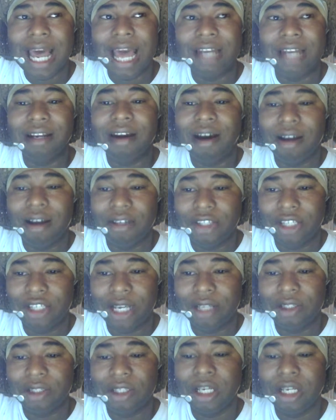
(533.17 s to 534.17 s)
and
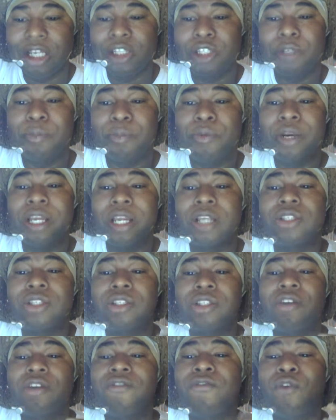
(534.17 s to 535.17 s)
conscience should bring us
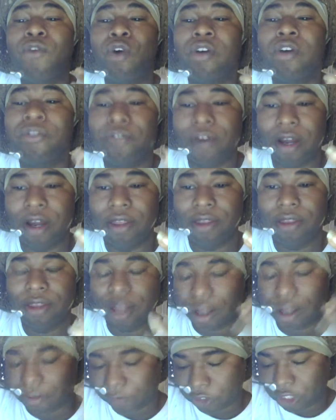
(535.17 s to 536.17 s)
to the forefront
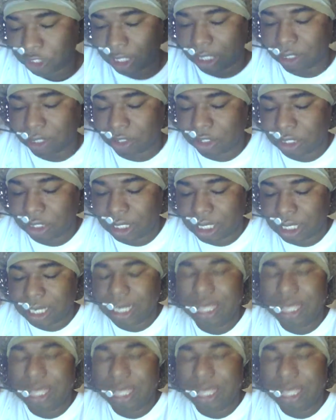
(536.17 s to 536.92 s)
of change,